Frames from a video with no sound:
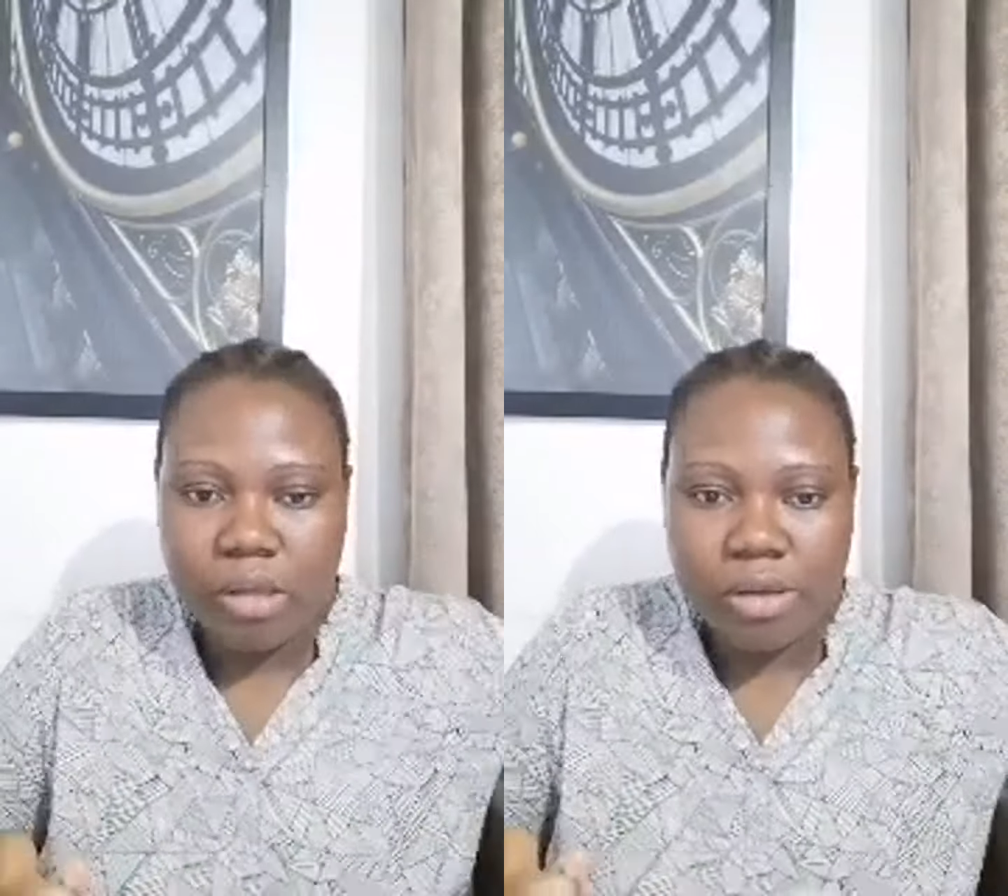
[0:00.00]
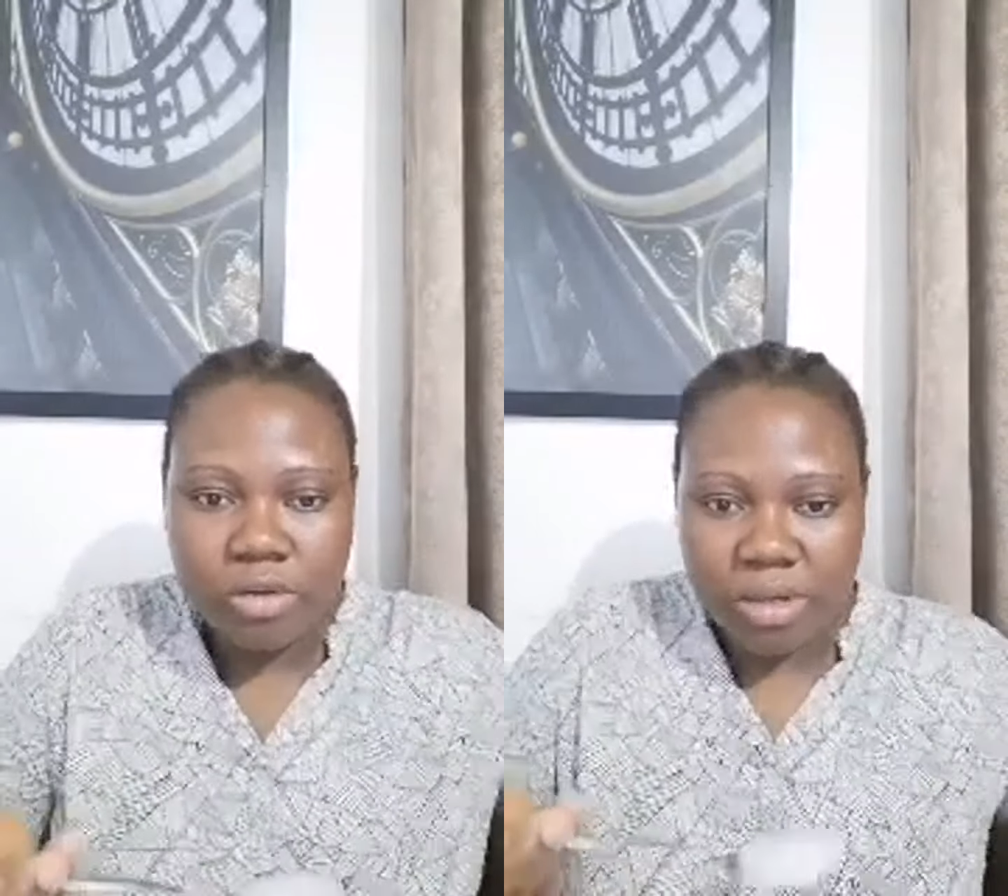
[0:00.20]

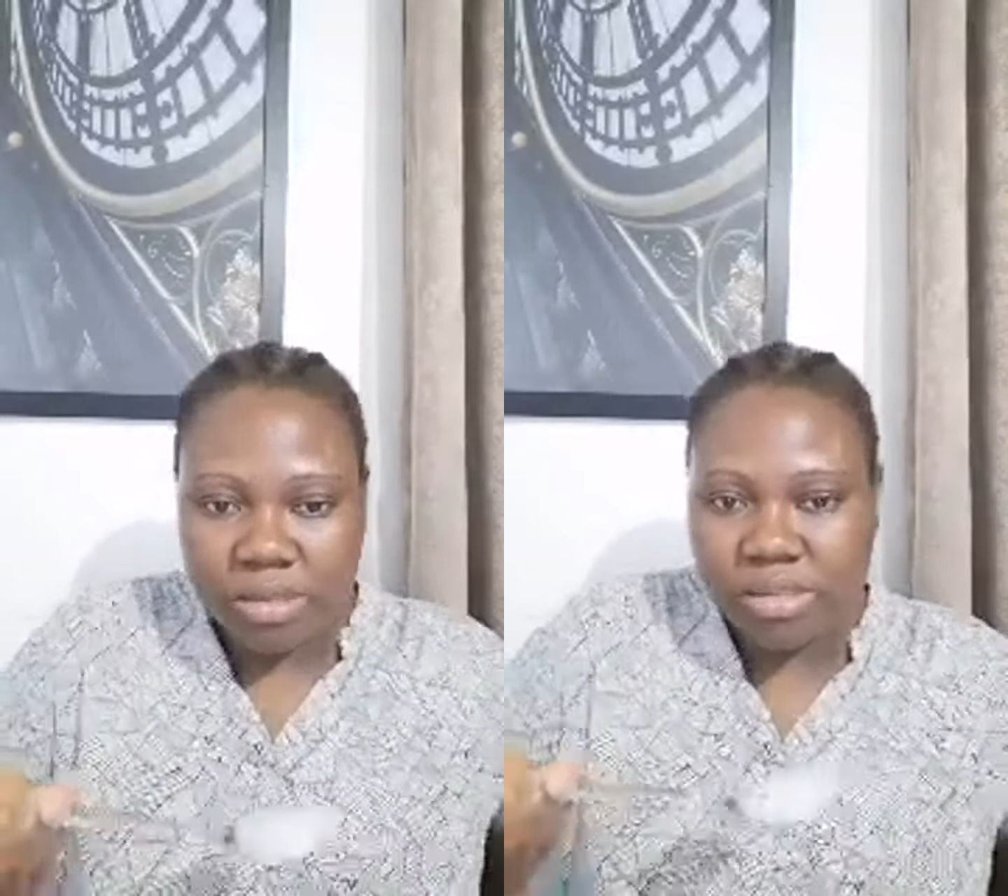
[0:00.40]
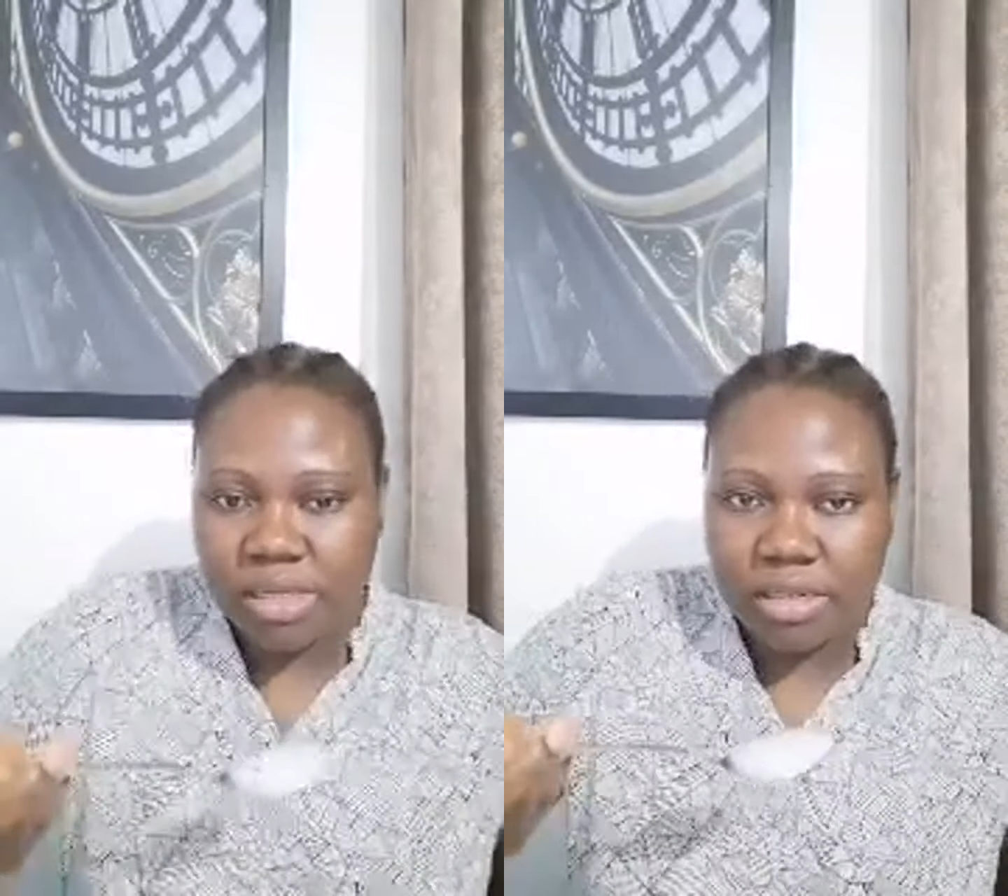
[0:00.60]
Nobody
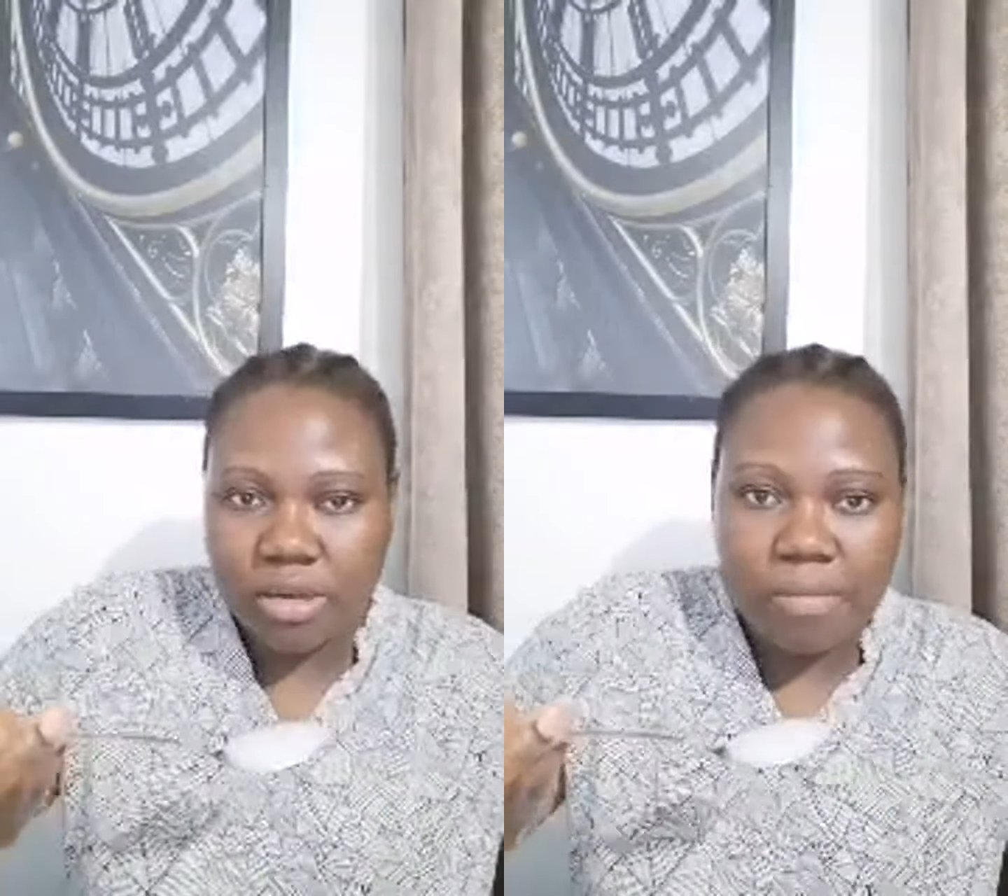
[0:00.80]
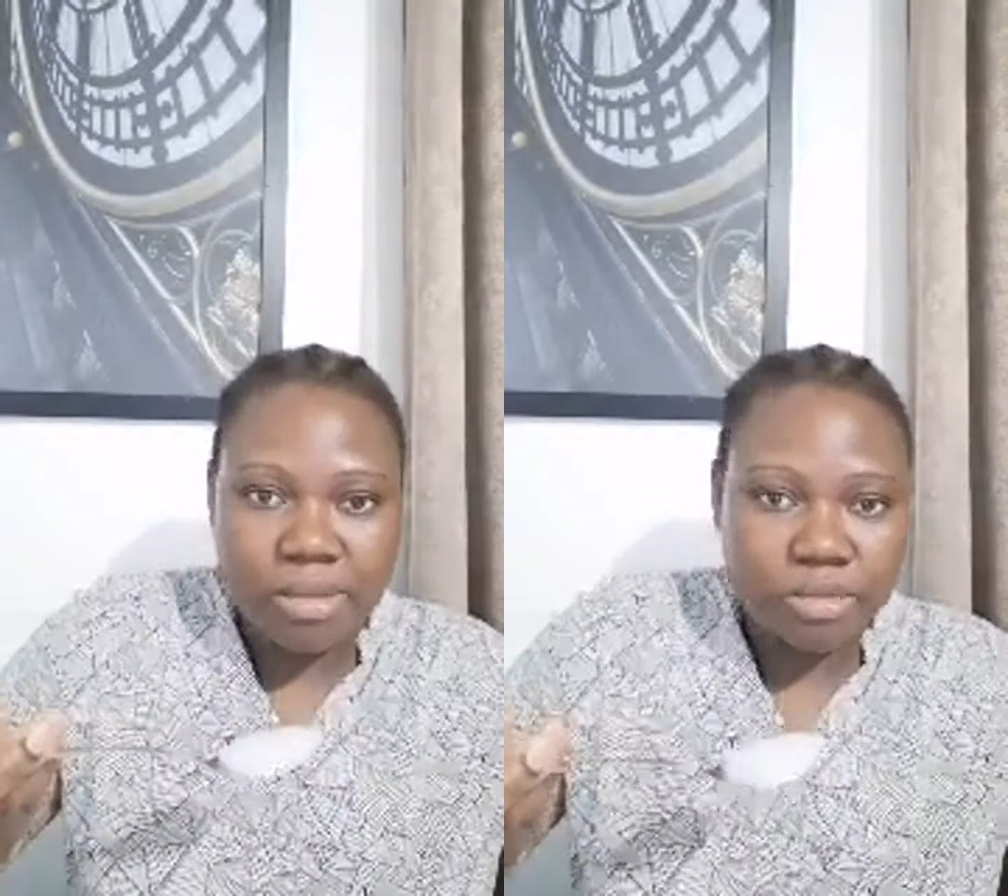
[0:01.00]
is sending
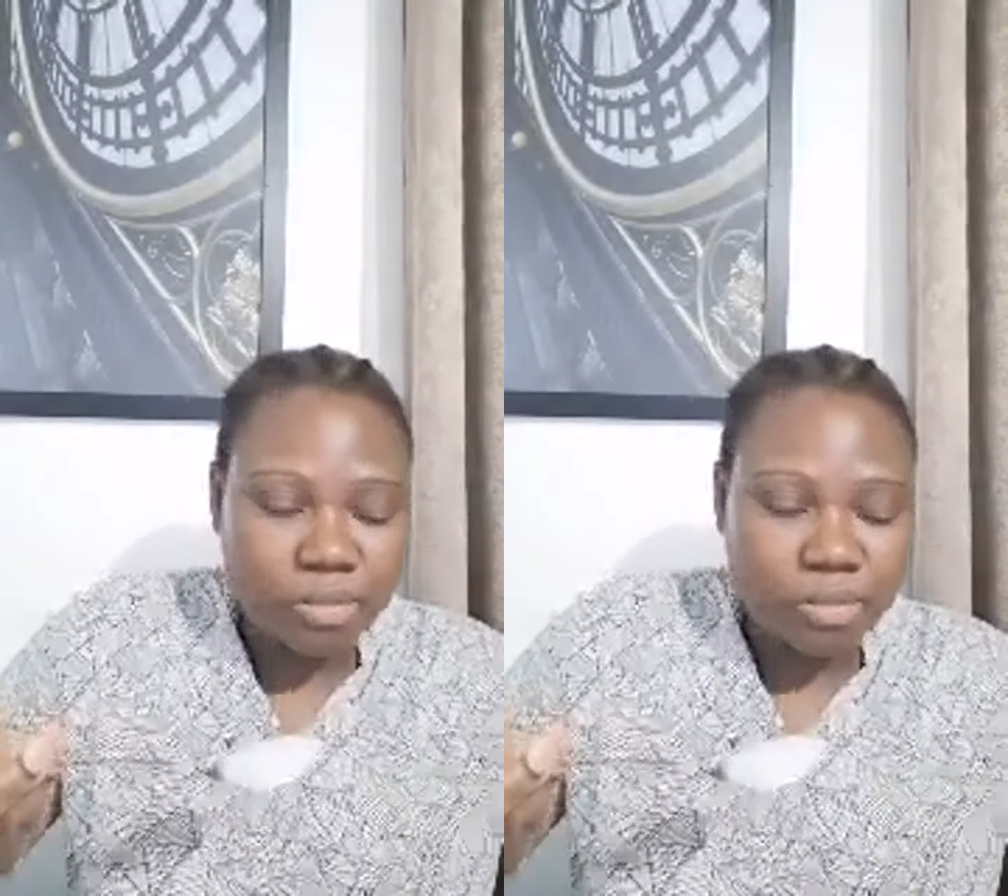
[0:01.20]
comment.